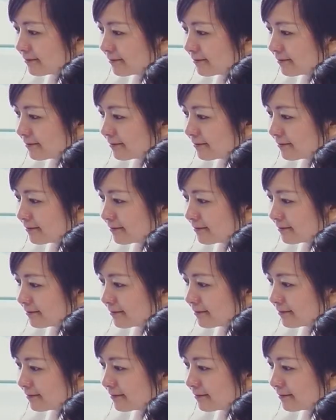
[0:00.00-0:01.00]

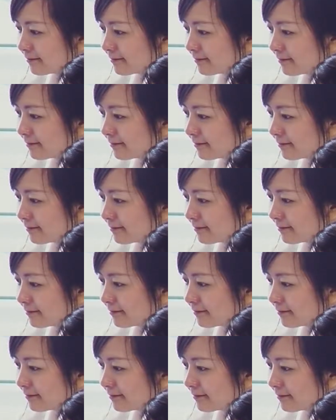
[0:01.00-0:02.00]

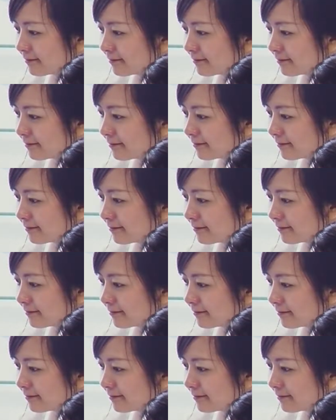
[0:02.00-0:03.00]

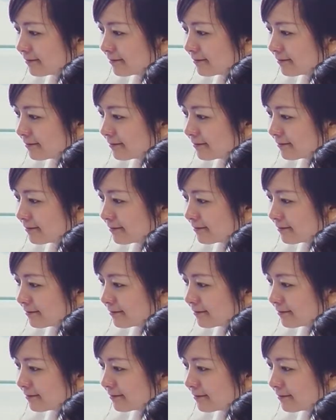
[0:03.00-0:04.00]

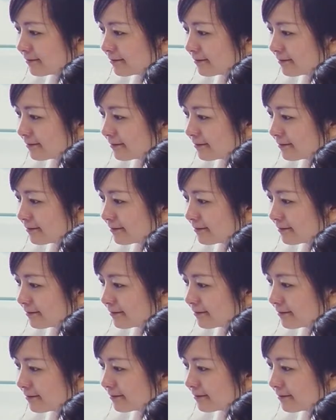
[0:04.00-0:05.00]

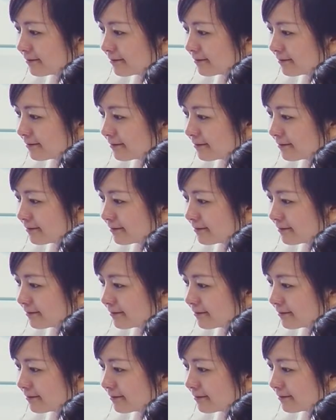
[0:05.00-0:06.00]

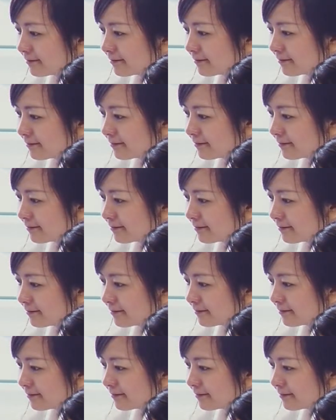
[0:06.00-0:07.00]

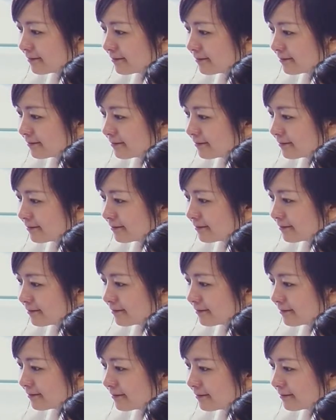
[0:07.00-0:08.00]
(silent)